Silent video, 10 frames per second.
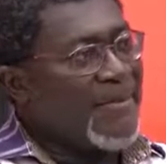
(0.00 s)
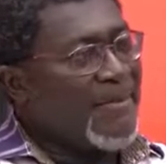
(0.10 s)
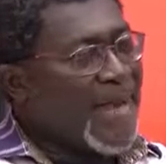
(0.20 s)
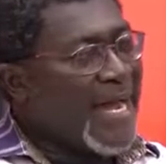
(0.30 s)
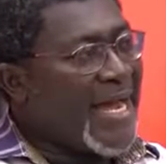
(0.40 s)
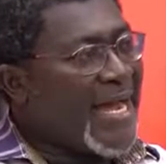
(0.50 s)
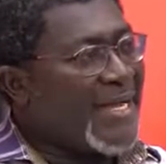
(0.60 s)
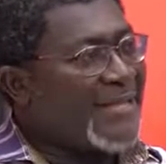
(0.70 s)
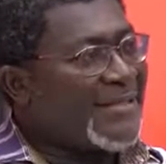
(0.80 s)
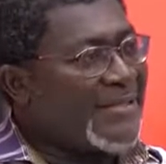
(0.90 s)

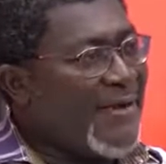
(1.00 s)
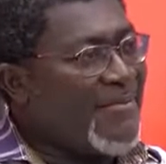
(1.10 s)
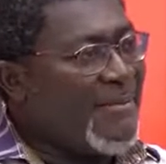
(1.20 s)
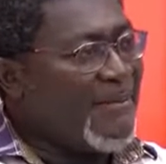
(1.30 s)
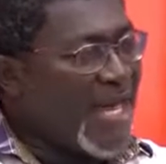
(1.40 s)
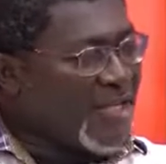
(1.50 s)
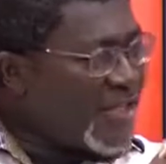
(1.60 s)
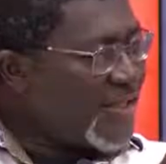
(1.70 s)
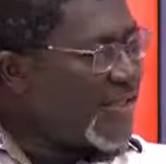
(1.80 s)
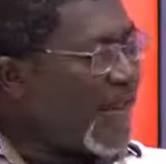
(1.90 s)
by some
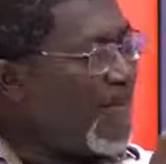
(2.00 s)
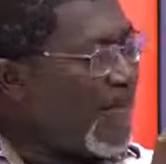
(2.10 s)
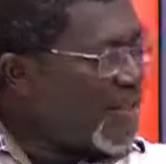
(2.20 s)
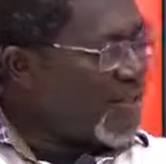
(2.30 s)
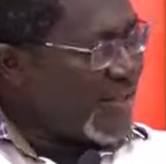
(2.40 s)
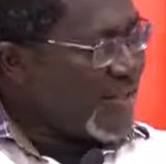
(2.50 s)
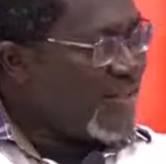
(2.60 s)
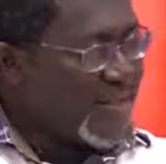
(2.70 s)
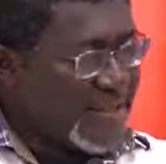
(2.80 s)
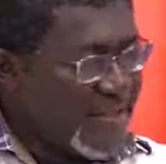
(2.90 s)
measures, some metrics that
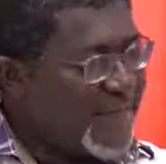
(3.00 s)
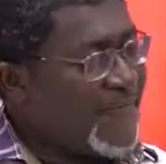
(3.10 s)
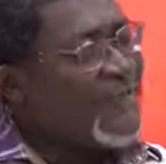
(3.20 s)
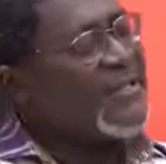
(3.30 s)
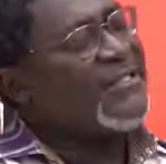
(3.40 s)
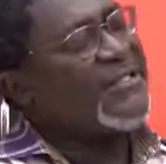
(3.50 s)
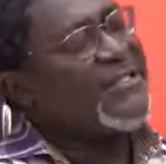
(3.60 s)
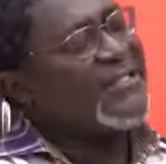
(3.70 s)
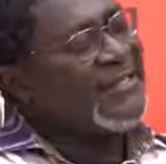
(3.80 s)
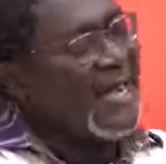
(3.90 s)
we see, for
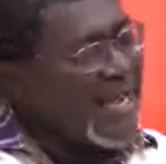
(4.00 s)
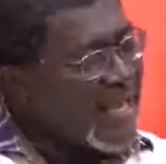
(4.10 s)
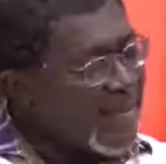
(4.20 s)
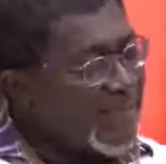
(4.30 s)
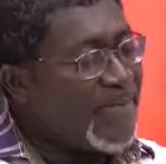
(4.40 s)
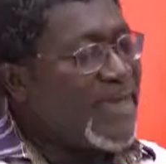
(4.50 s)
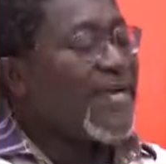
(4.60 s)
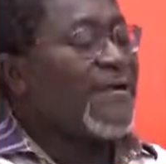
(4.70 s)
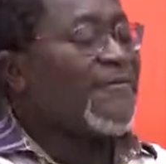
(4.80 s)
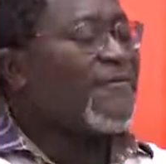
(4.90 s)
instance, type,
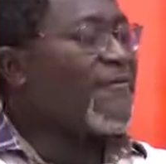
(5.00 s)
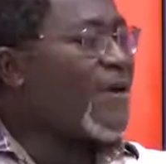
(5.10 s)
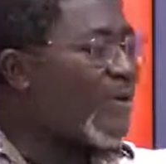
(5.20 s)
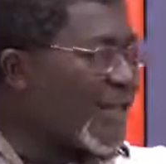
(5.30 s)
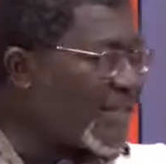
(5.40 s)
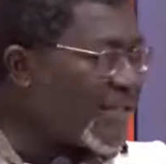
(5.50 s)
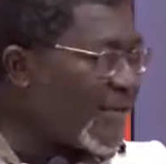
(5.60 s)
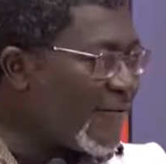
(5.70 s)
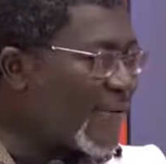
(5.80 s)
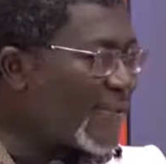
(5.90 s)
frequency
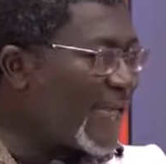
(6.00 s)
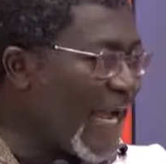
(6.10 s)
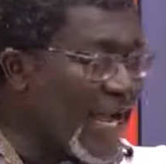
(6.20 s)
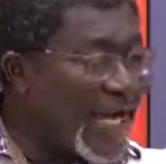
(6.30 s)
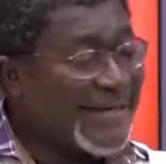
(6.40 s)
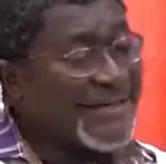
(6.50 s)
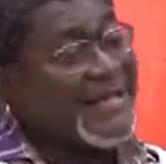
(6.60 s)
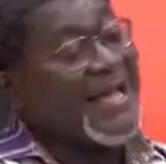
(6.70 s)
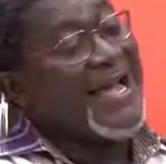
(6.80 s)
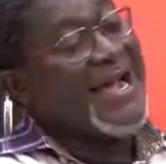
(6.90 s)
of attacks,
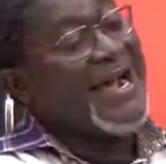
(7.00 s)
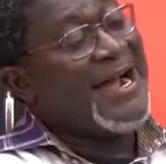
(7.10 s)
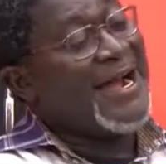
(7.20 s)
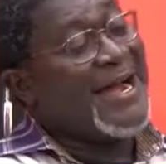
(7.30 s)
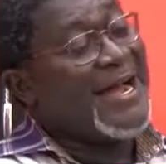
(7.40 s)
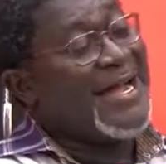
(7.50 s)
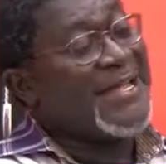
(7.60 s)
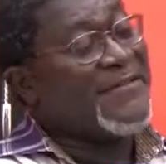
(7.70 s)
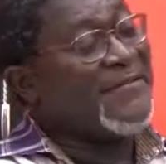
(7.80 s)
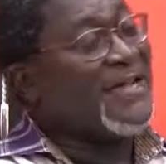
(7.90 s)

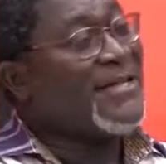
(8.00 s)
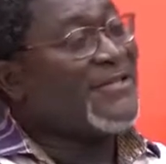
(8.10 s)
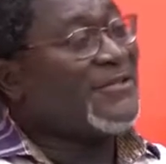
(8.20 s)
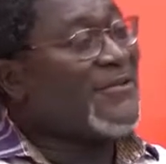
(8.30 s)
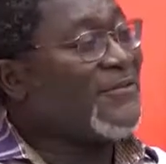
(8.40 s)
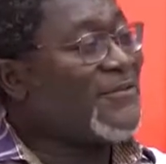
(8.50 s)
even sort of